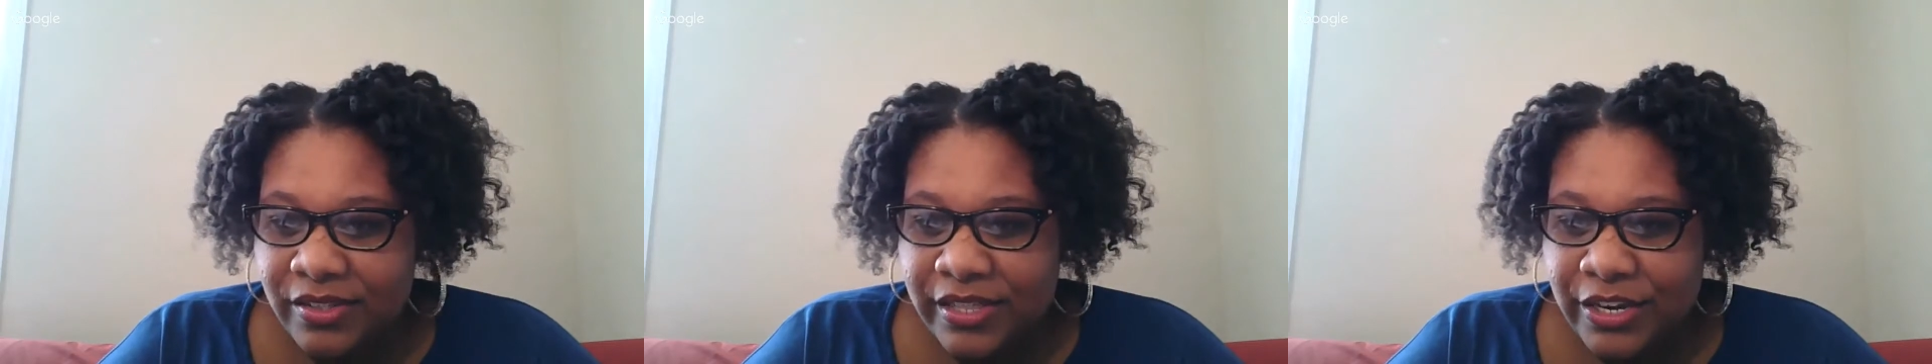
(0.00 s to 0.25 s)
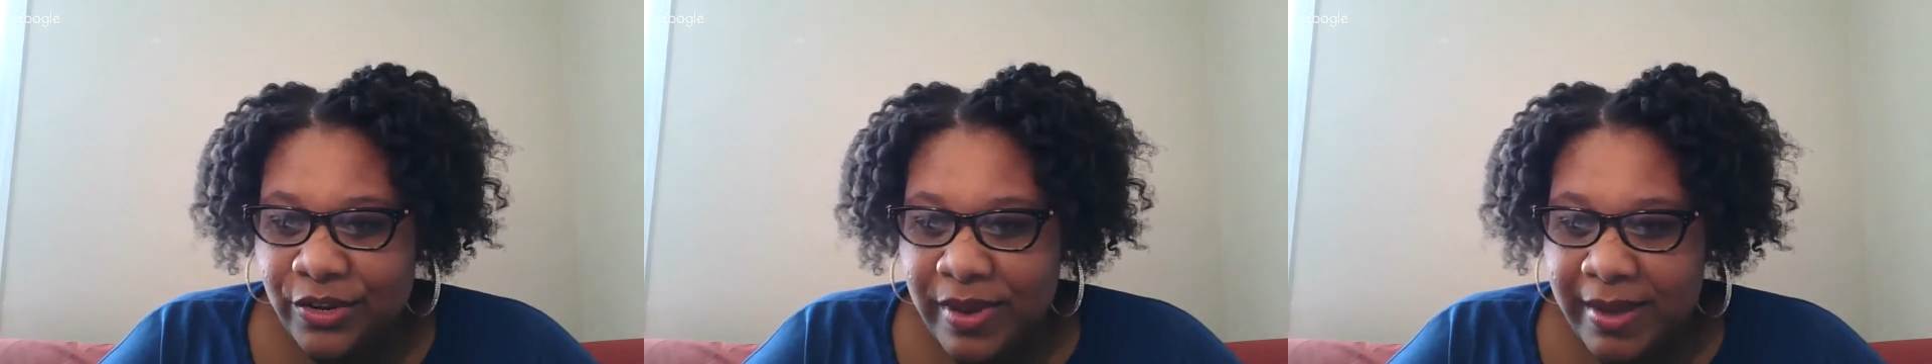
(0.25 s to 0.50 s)
the
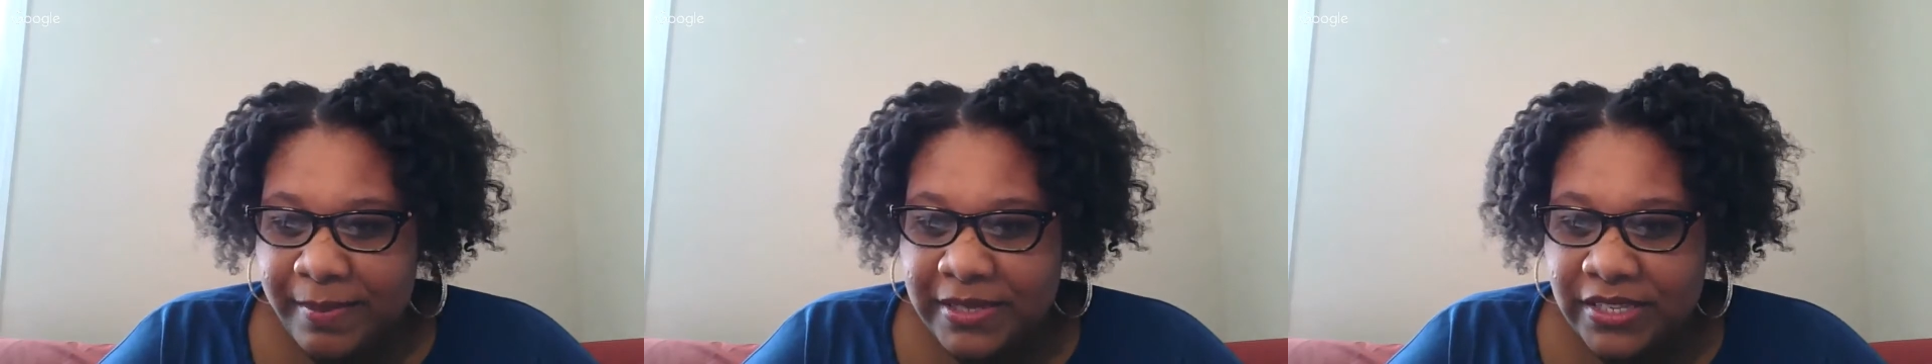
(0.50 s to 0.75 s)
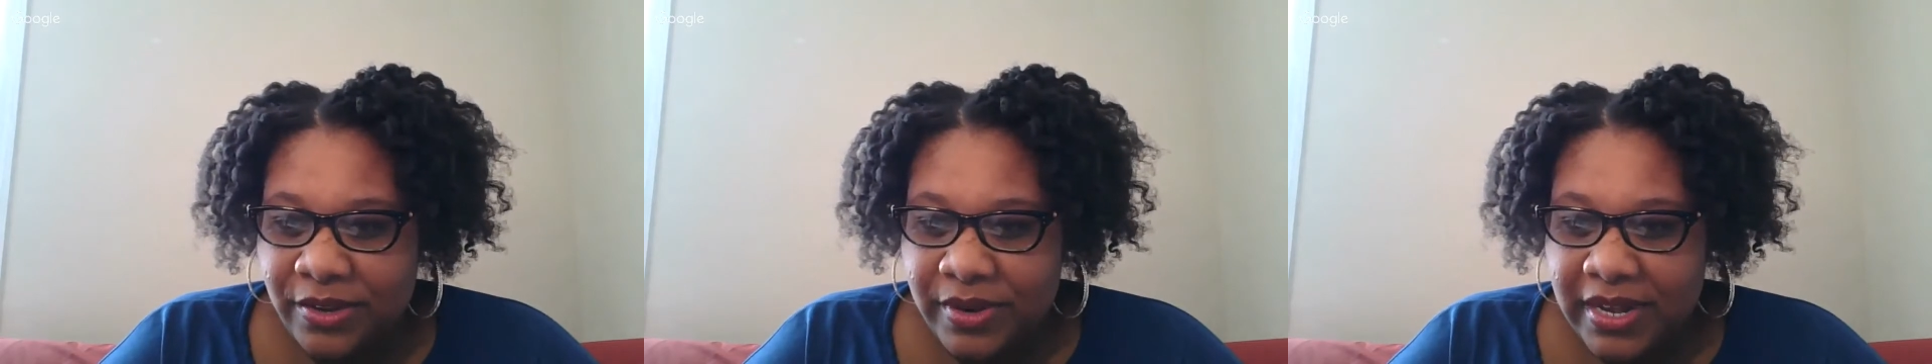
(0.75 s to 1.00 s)
new
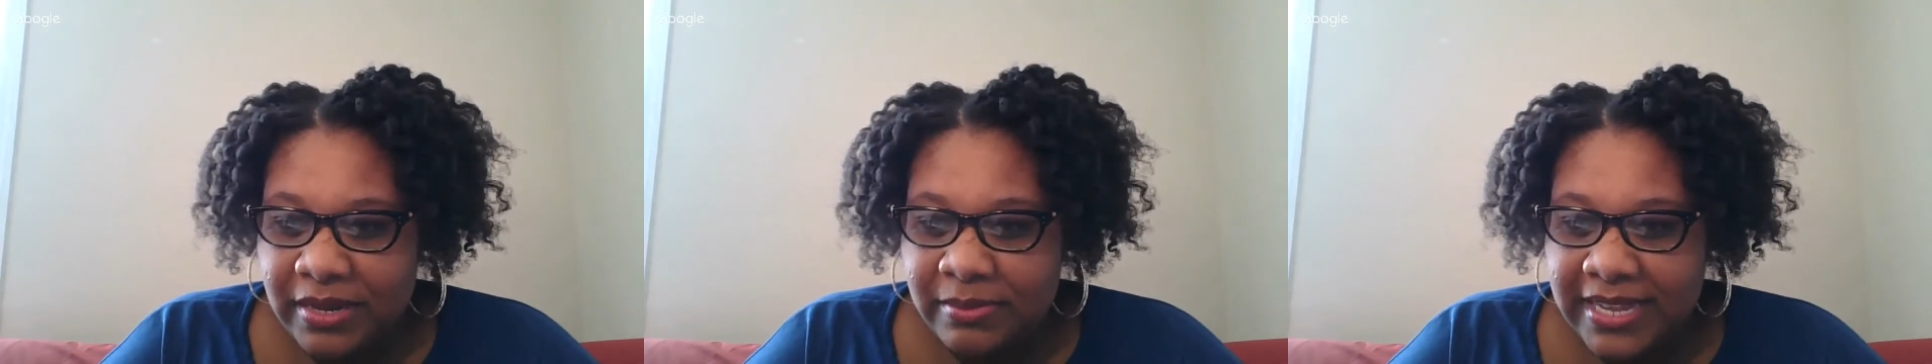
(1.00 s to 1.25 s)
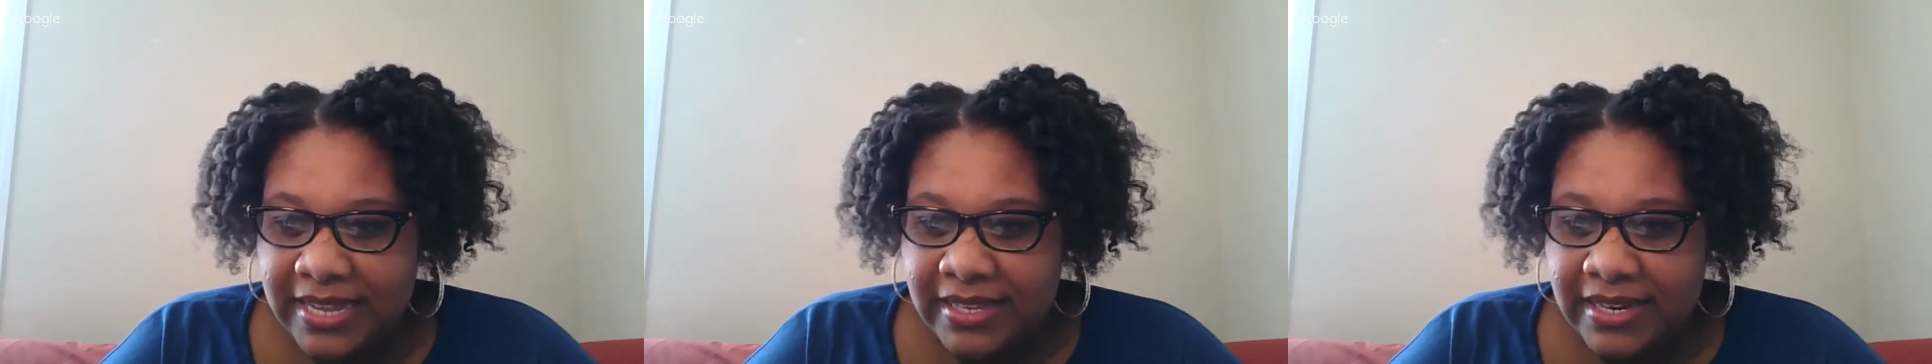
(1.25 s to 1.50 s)
episode comes
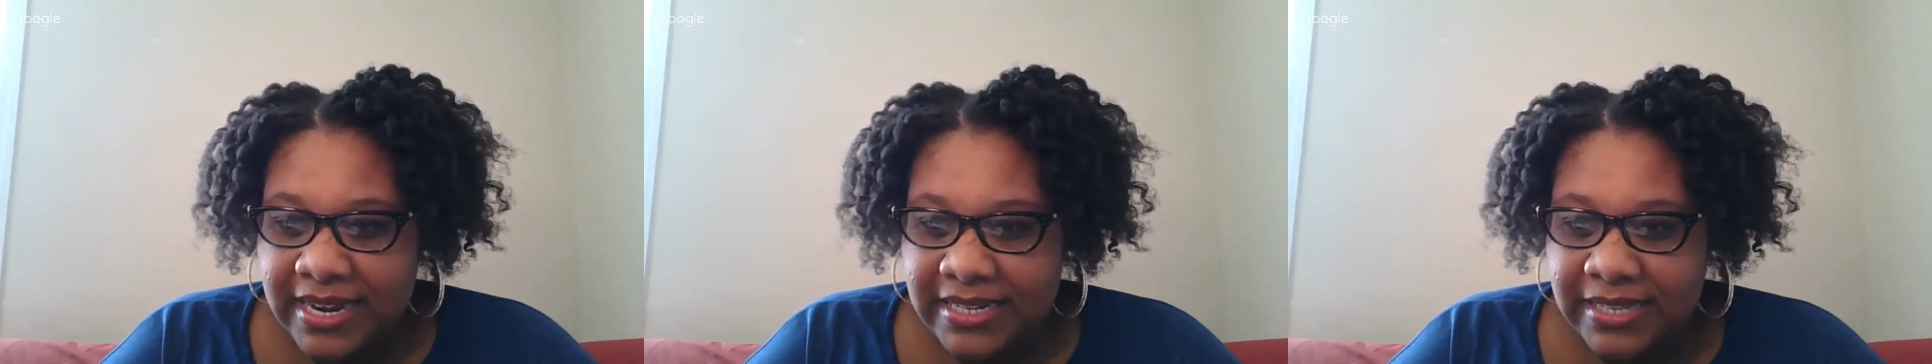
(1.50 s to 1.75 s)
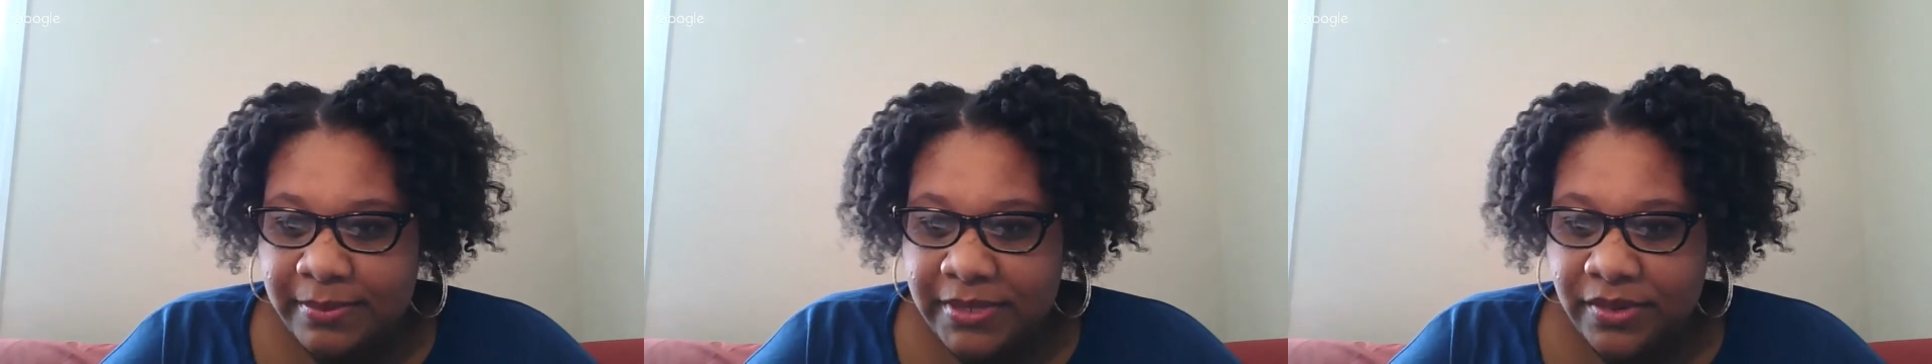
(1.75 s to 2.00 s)
the
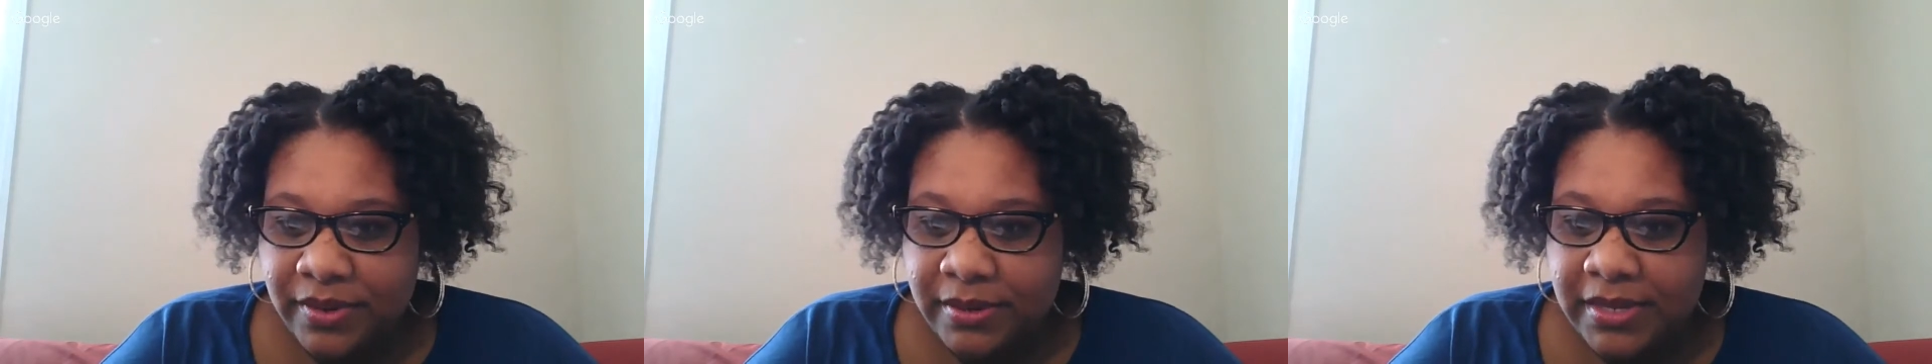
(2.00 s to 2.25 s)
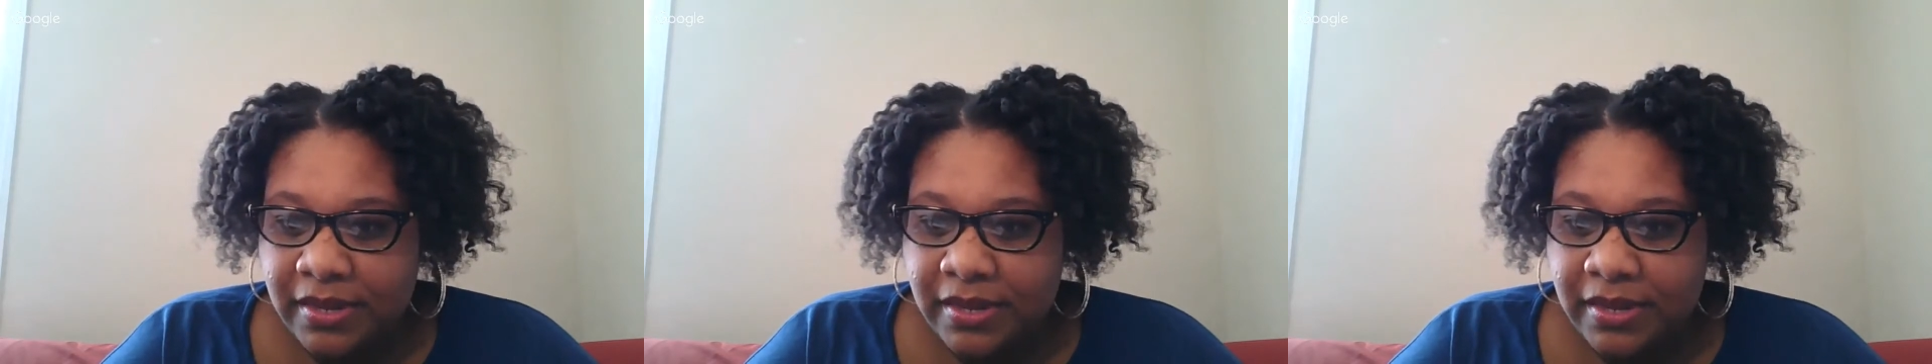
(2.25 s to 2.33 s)
next episode comes.